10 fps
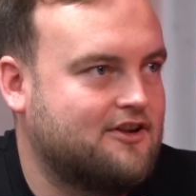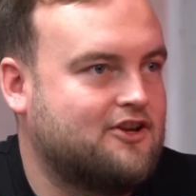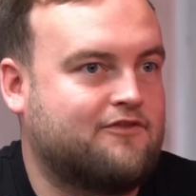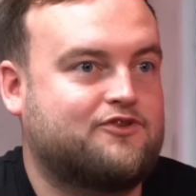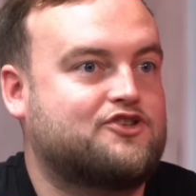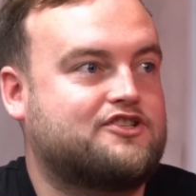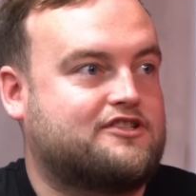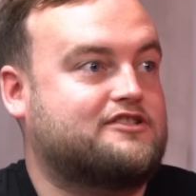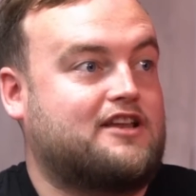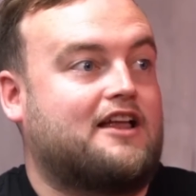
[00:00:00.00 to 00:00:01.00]
You have to
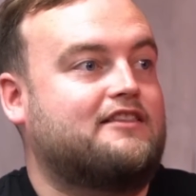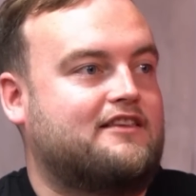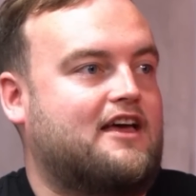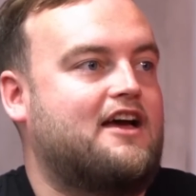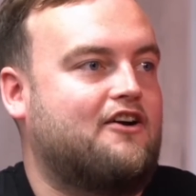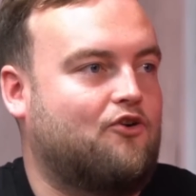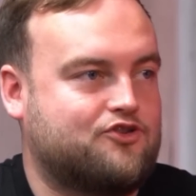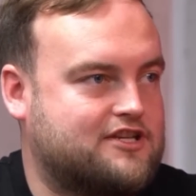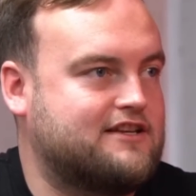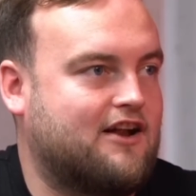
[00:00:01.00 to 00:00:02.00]
stand there or
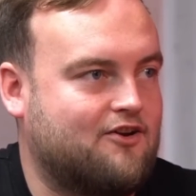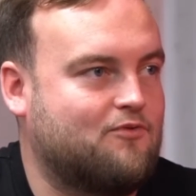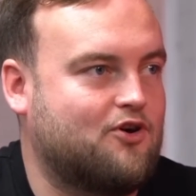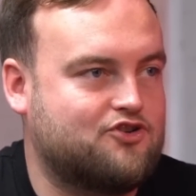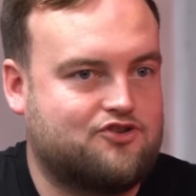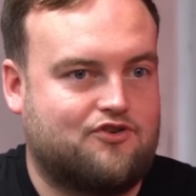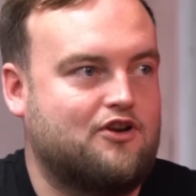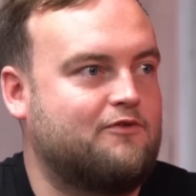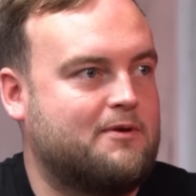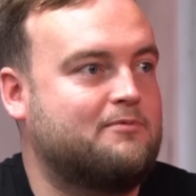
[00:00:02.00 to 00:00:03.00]
sit down and watch 3
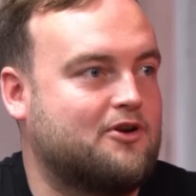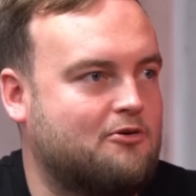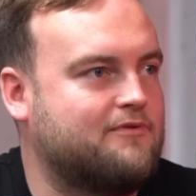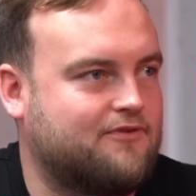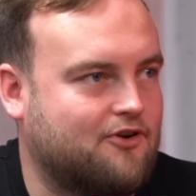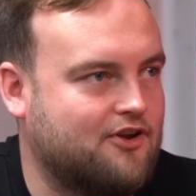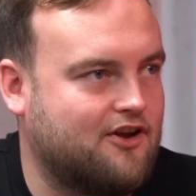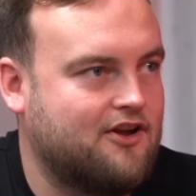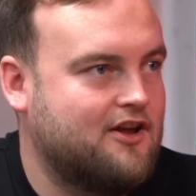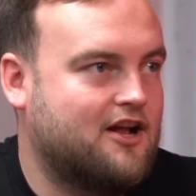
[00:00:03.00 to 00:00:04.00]
other people go before
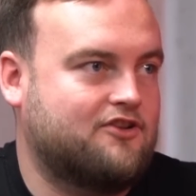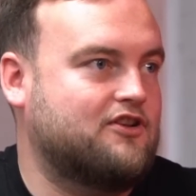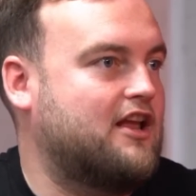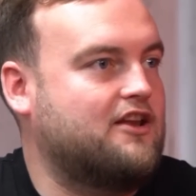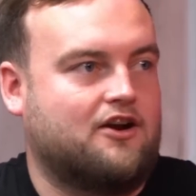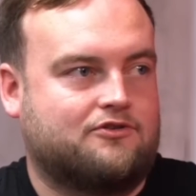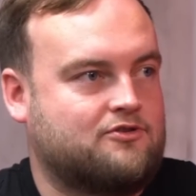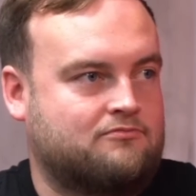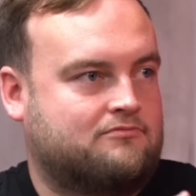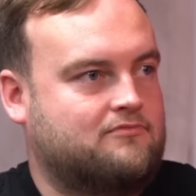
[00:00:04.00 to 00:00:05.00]
you, and
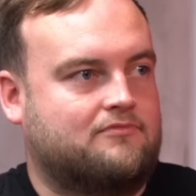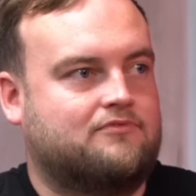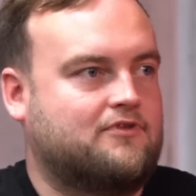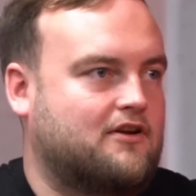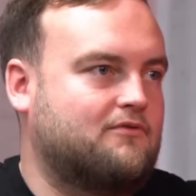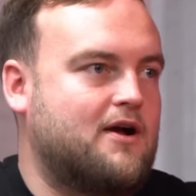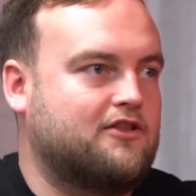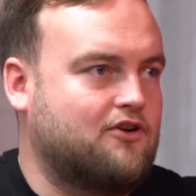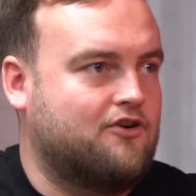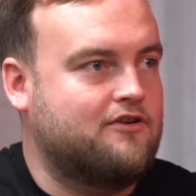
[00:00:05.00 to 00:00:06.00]
some well
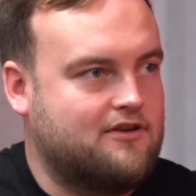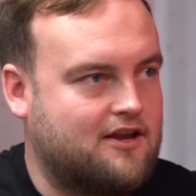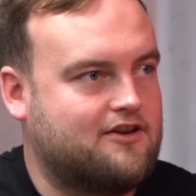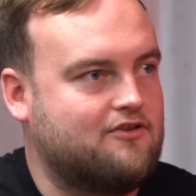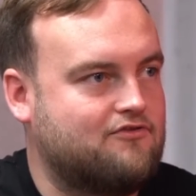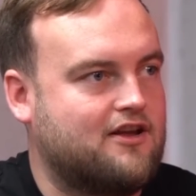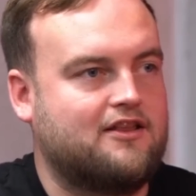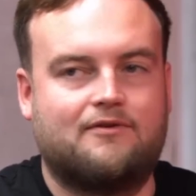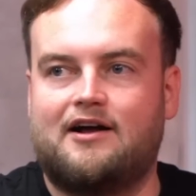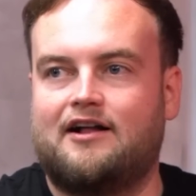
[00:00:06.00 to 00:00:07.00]
done, doing
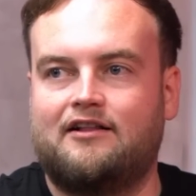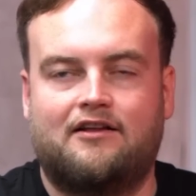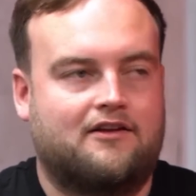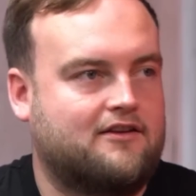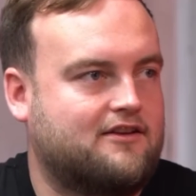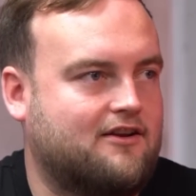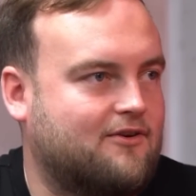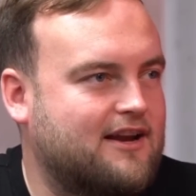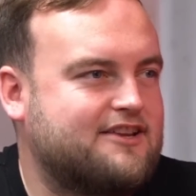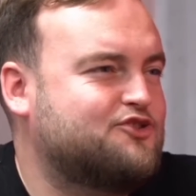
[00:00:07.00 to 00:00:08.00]
really well.
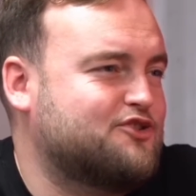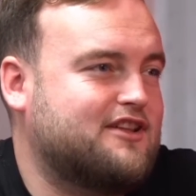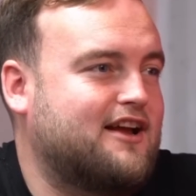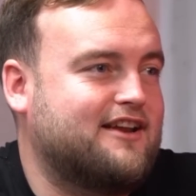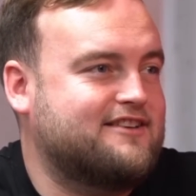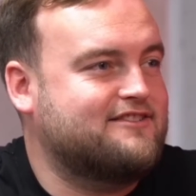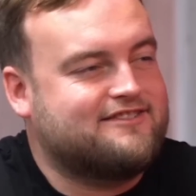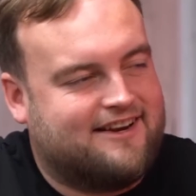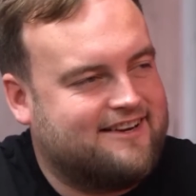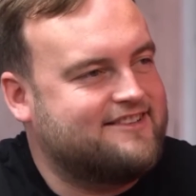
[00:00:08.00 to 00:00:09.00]
It's
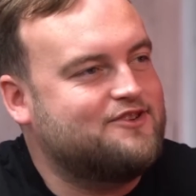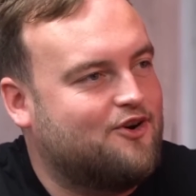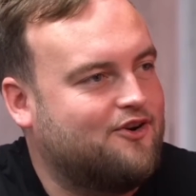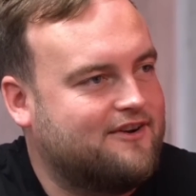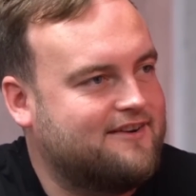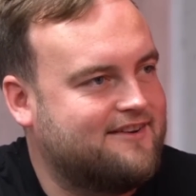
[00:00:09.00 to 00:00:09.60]
not